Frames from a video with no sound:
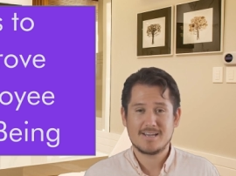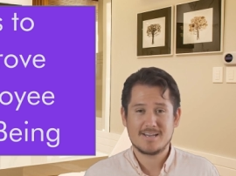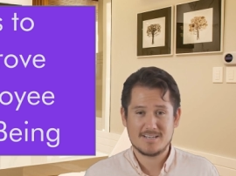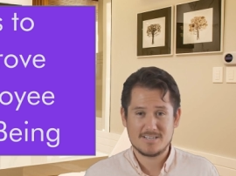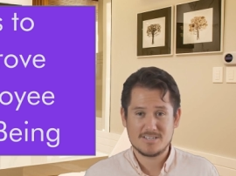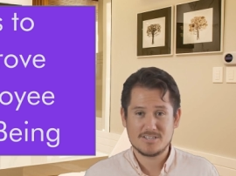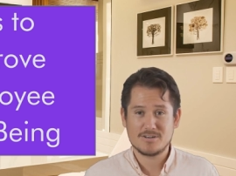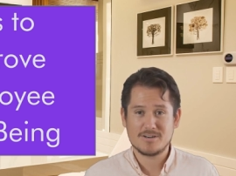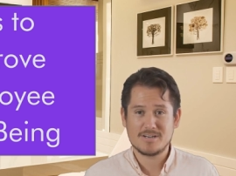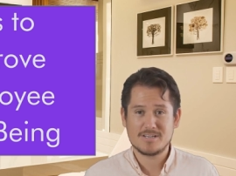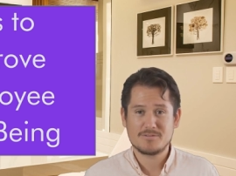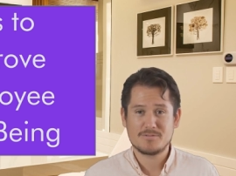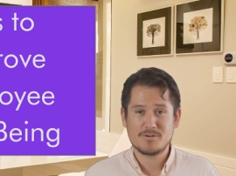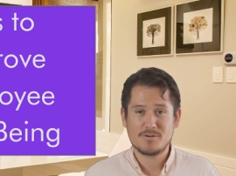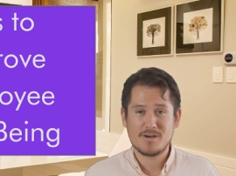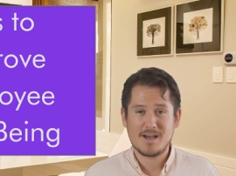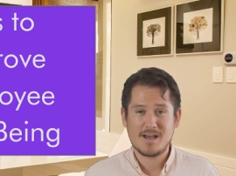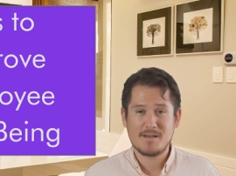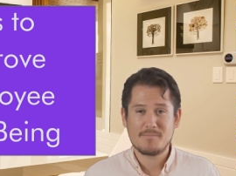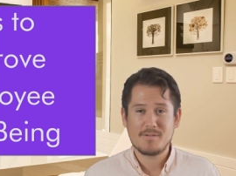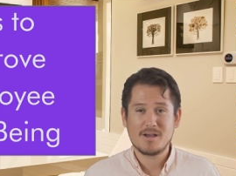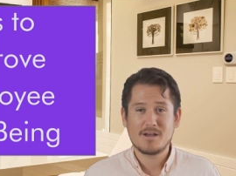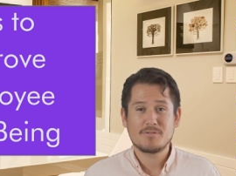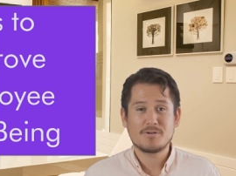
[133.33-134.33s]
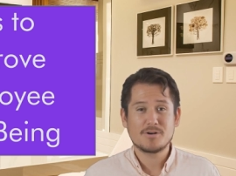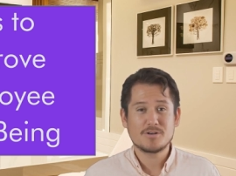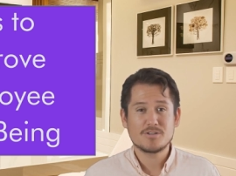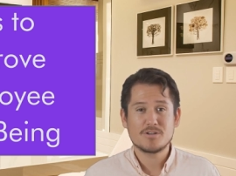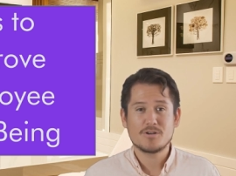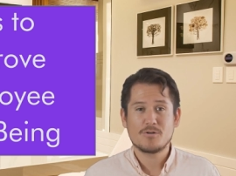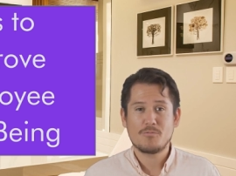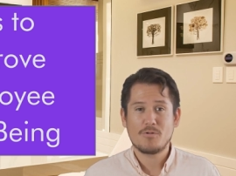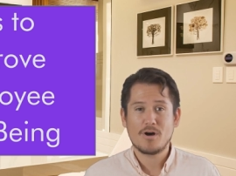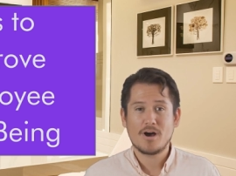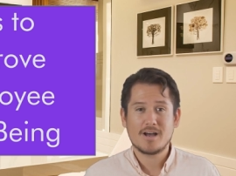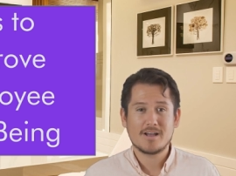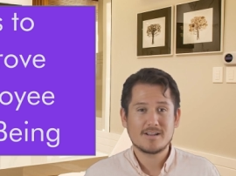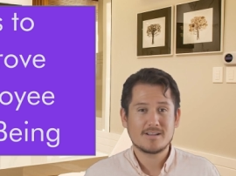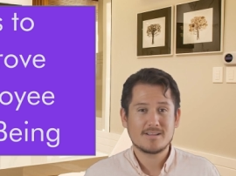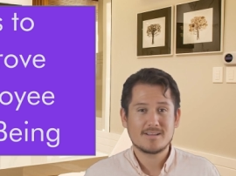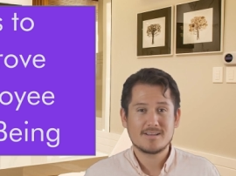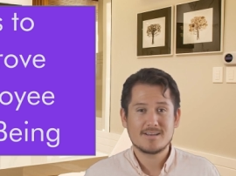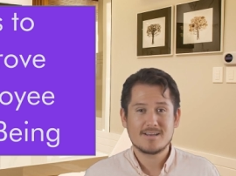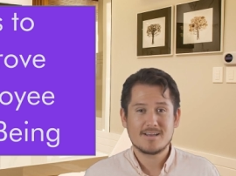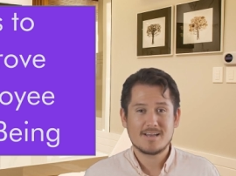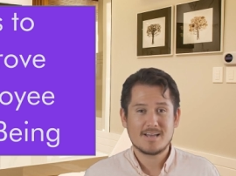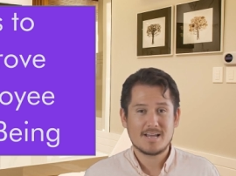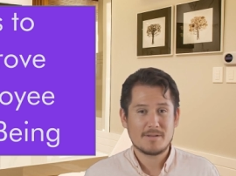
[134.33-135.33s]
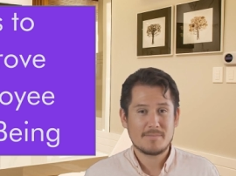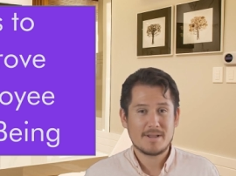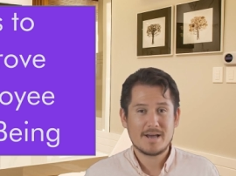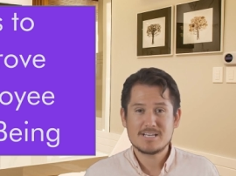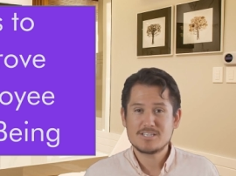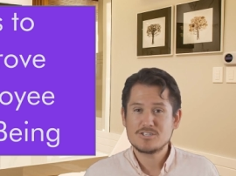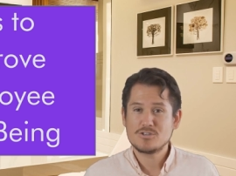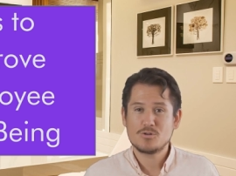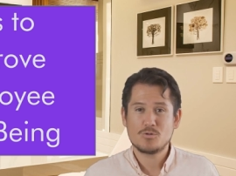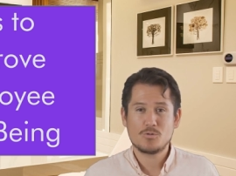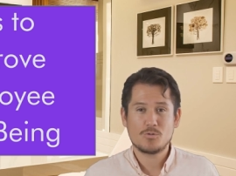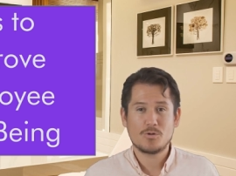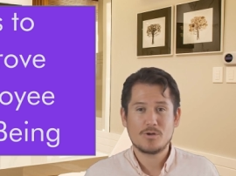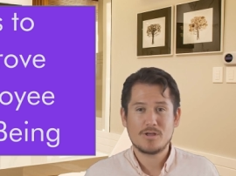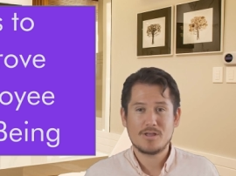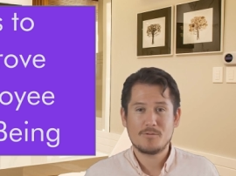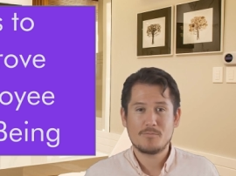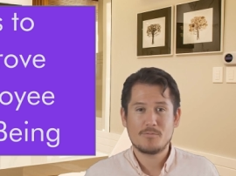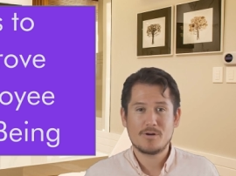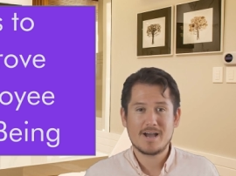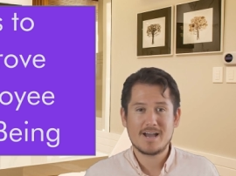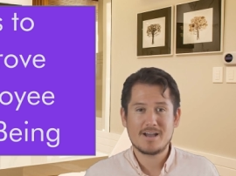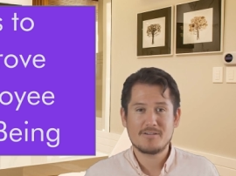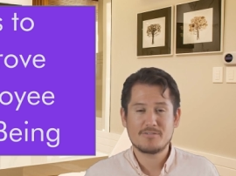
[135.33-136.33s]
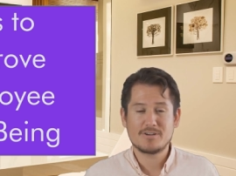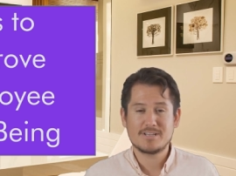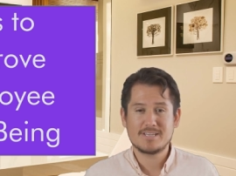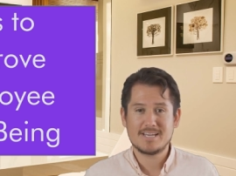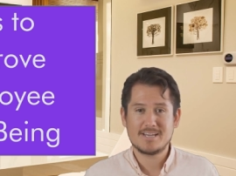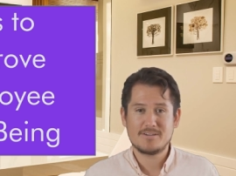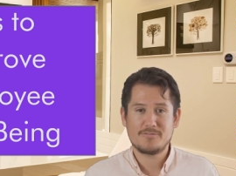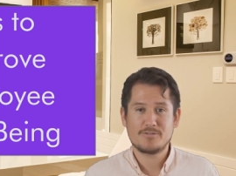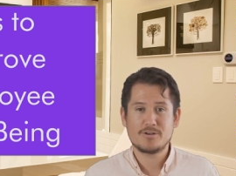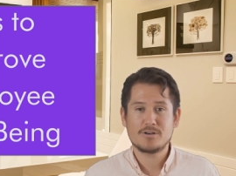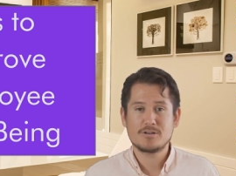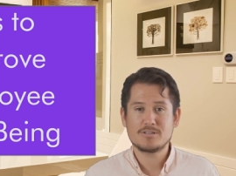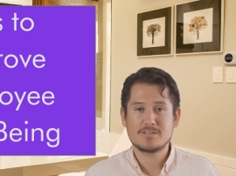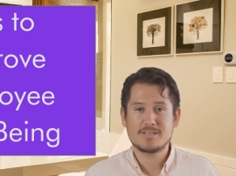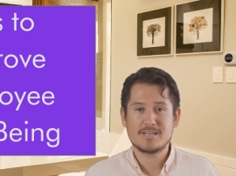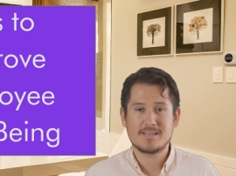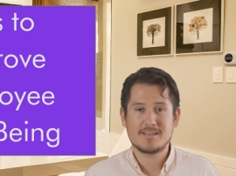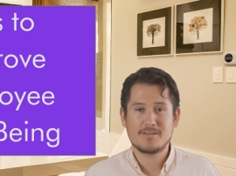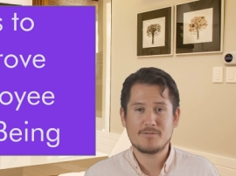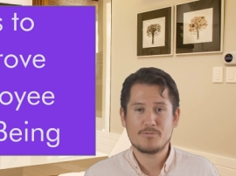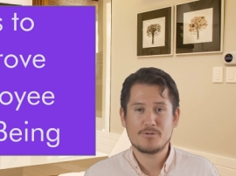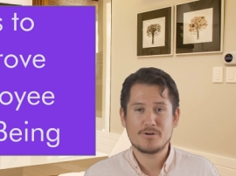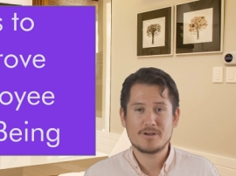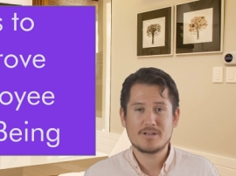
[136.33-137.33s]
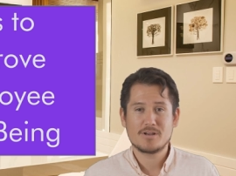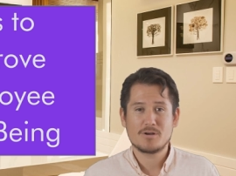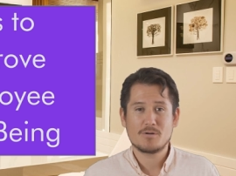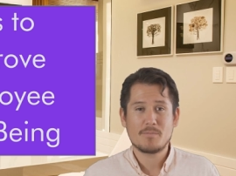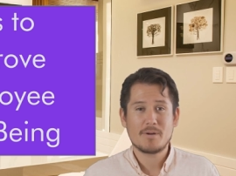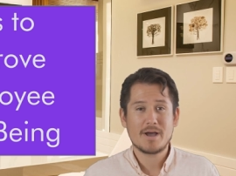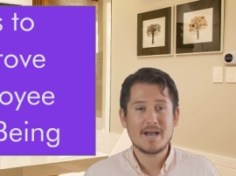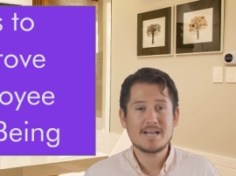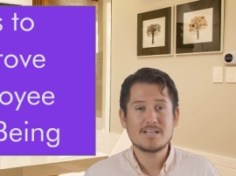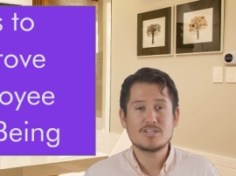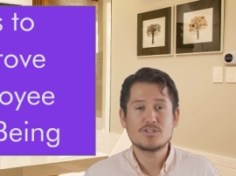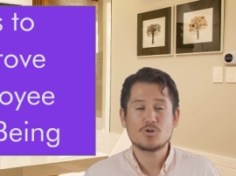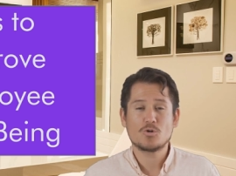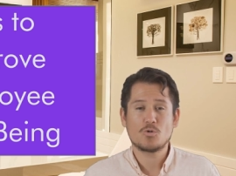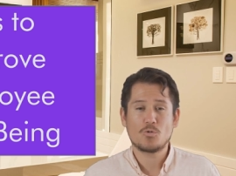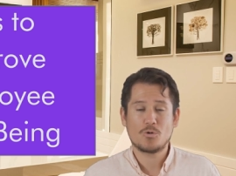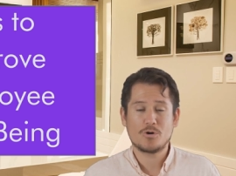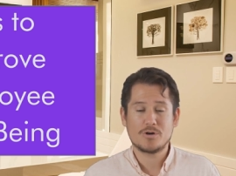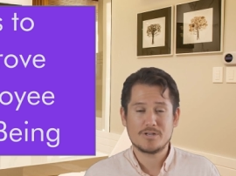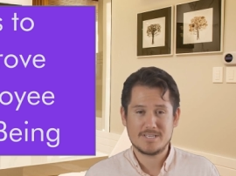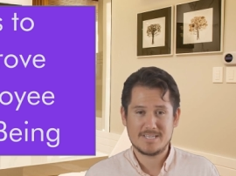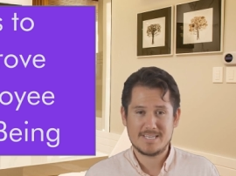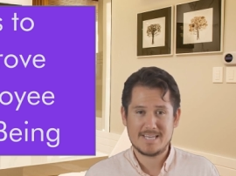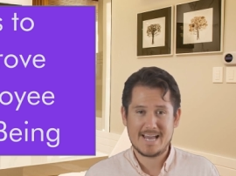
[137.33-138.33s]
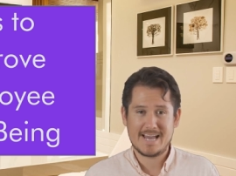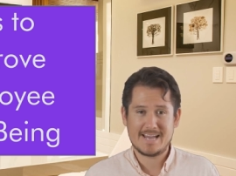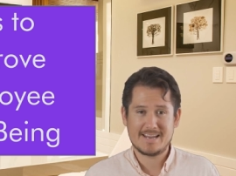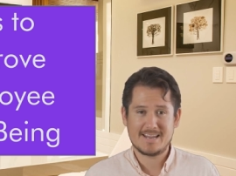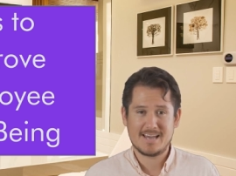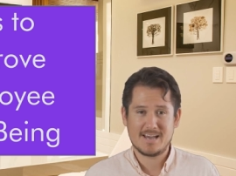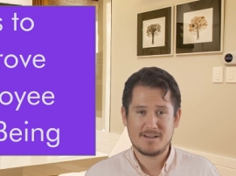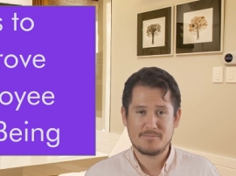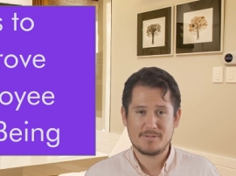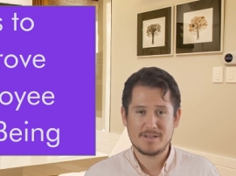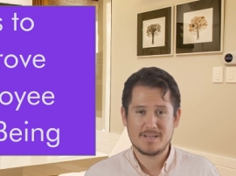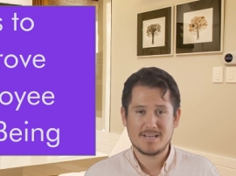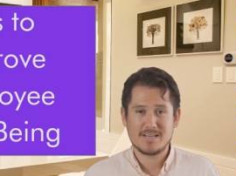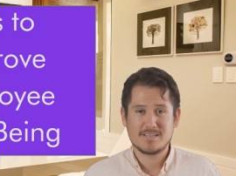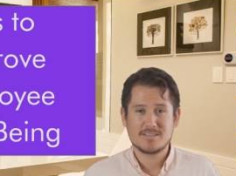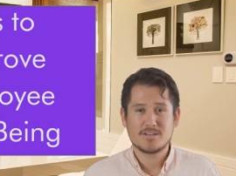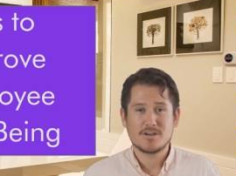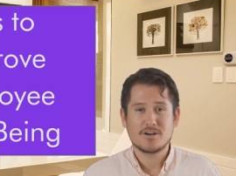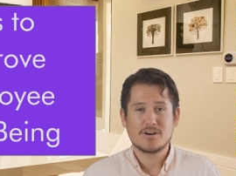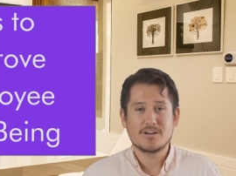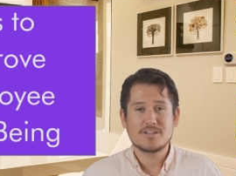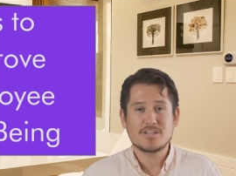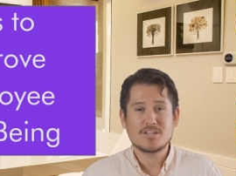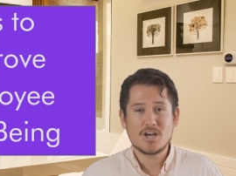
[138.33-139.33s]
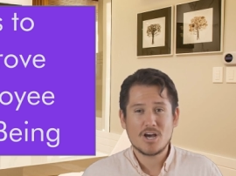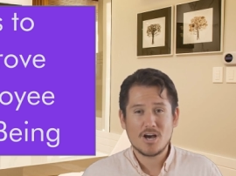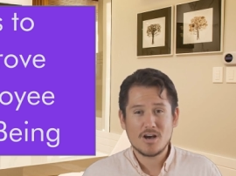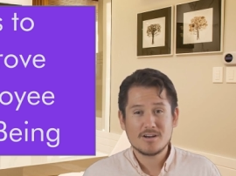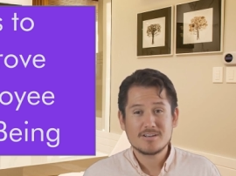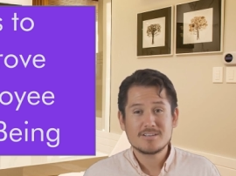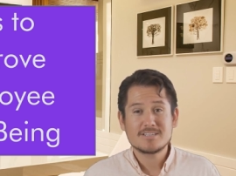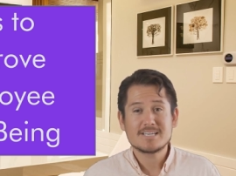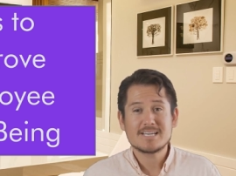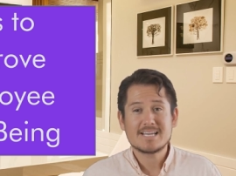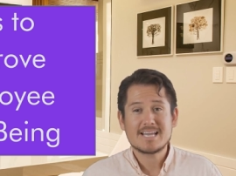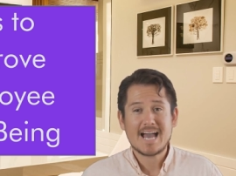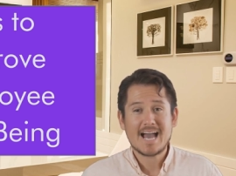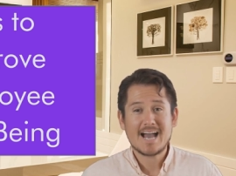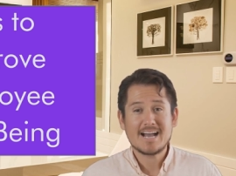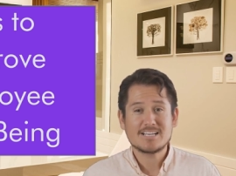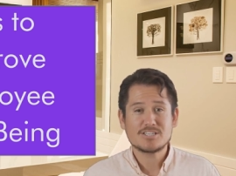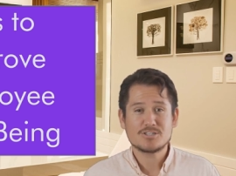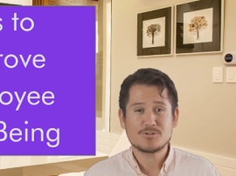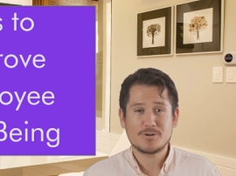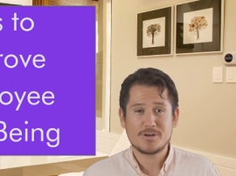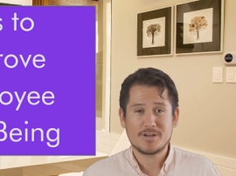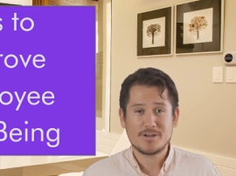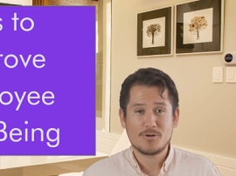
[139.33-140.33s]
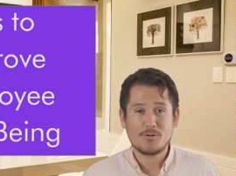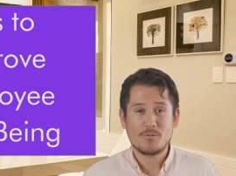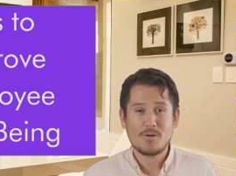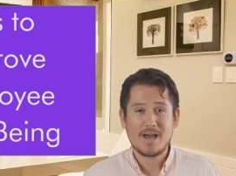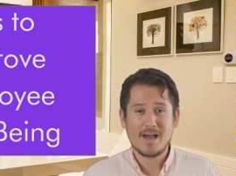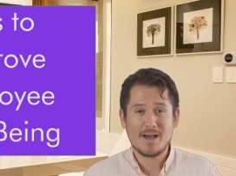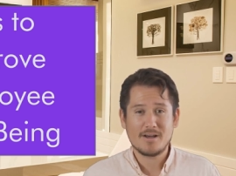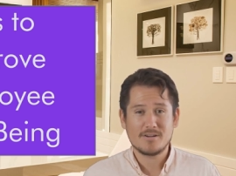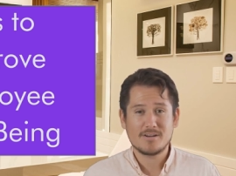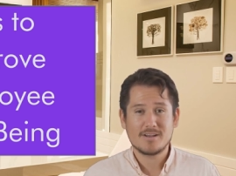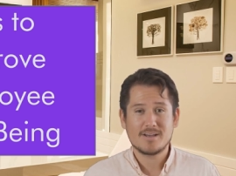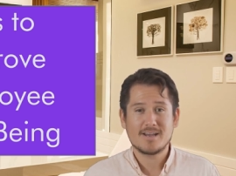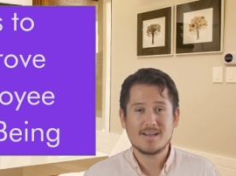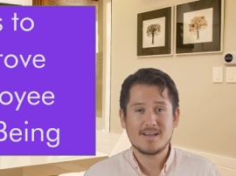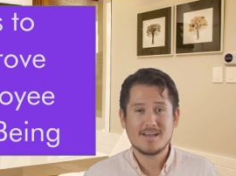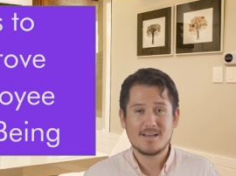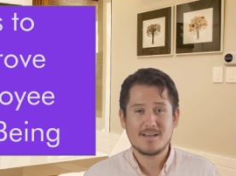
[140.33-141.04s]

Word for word: So as we wrap up, here's a thought. Imagine a world where every day feels like bring your pet to work day, not because there are dogs and cats running around,